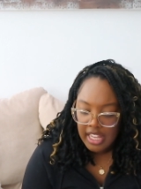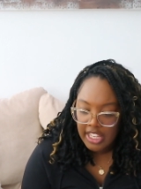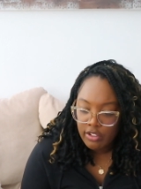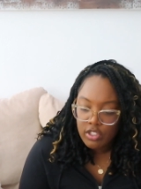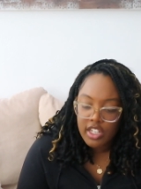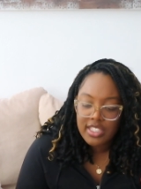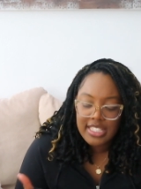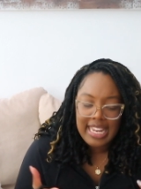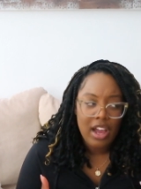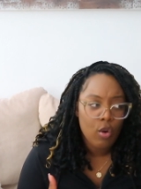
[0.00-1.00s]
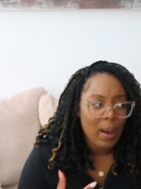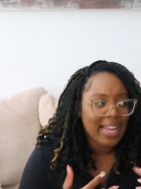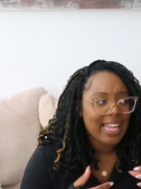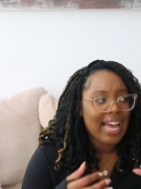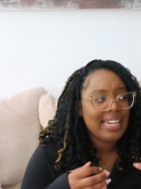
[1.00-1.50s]
and you start to doubt
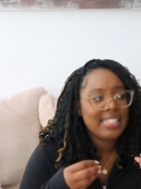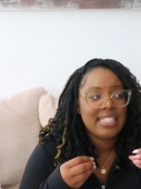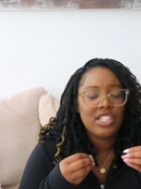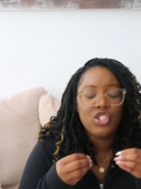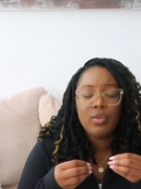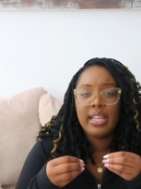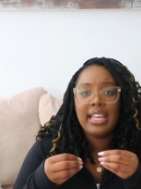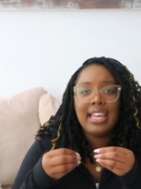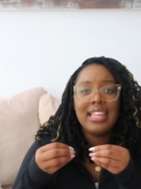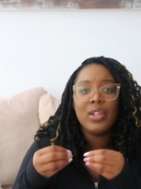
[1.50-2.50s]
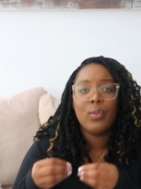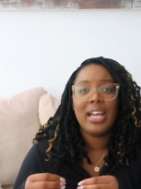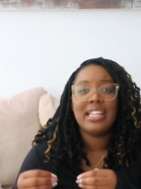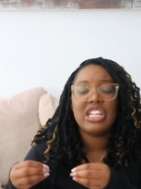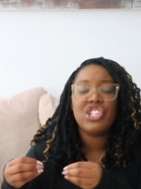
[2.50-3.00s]
why God isn't doing it in the
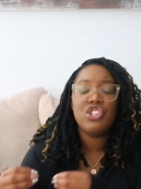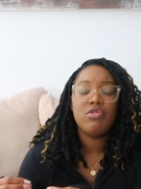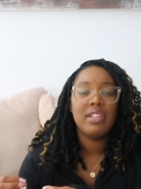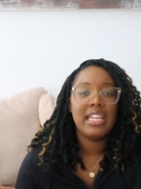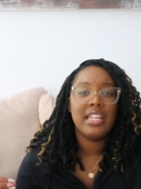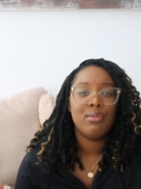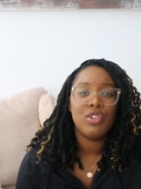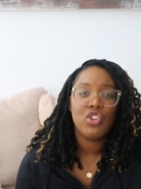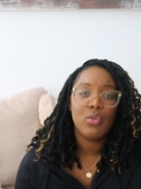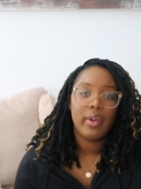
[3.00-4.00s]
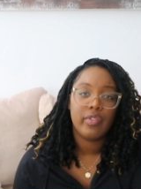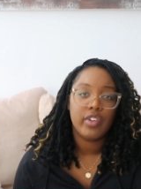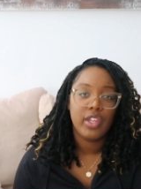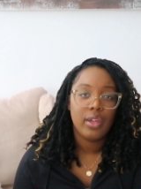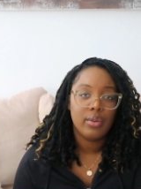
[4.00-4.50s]
way that you need him to do it for
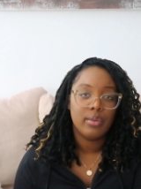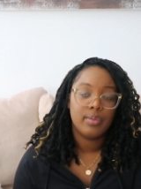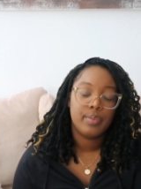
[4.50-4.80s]
you.